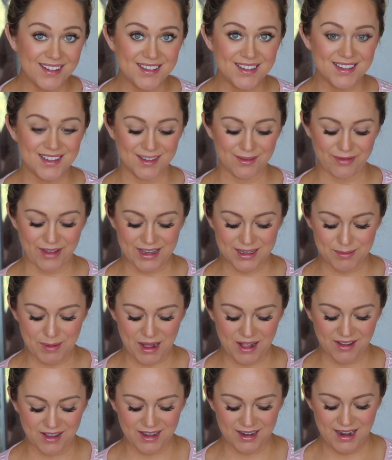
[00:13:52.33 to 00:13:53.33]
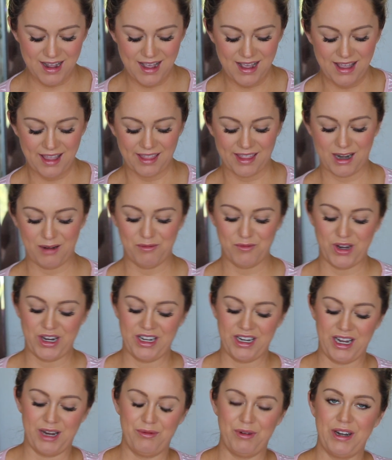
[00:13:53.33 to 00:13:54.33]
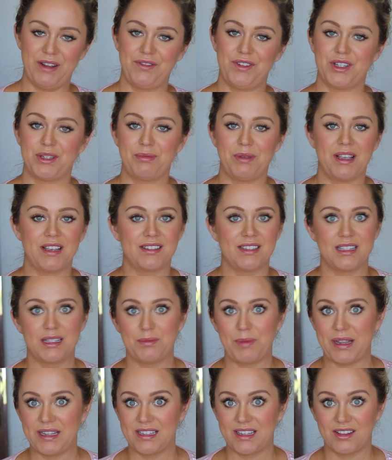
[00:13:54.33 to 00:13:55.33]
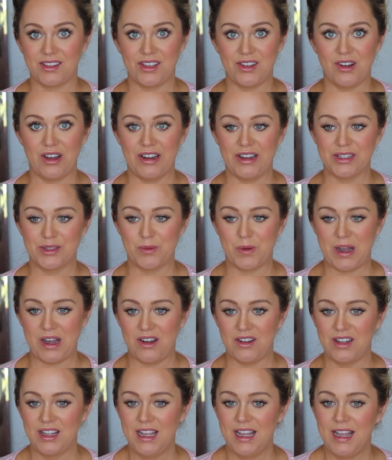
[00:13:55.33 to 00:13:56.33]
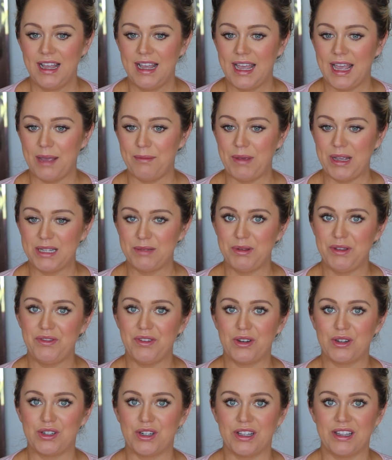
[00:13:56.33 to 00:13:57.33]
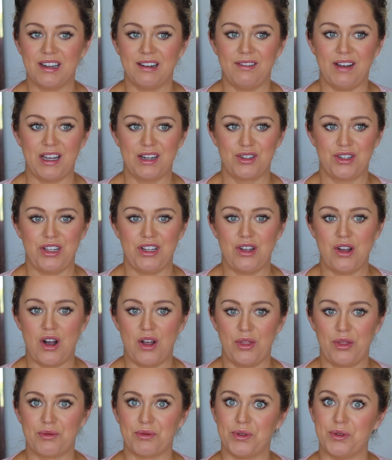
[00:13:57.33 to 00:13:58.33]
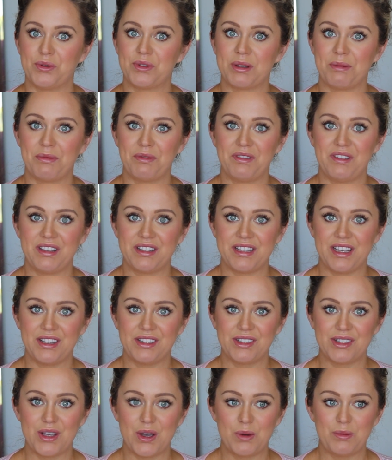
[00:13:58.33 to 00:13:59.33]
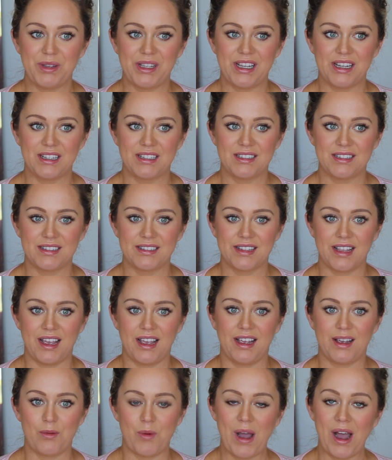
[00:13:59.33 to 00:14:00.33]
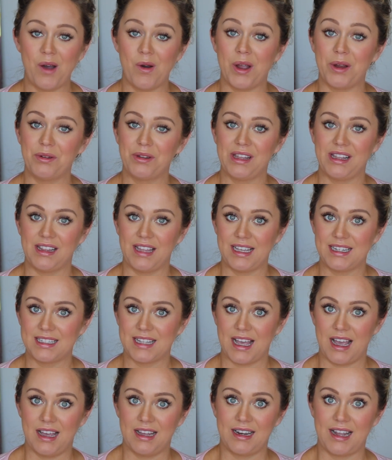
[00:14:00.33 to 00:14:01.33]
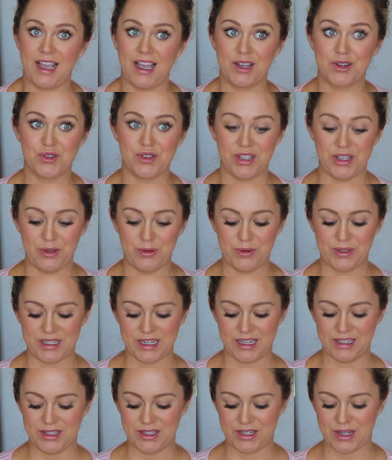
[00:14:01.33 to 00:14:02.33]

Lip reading: Face palette that I'm going to get rid of just because it's basically gone as well. It makes me feel good that I've actually gone through some of these things though, because it's like, wow, I really liked that, and I actually used it.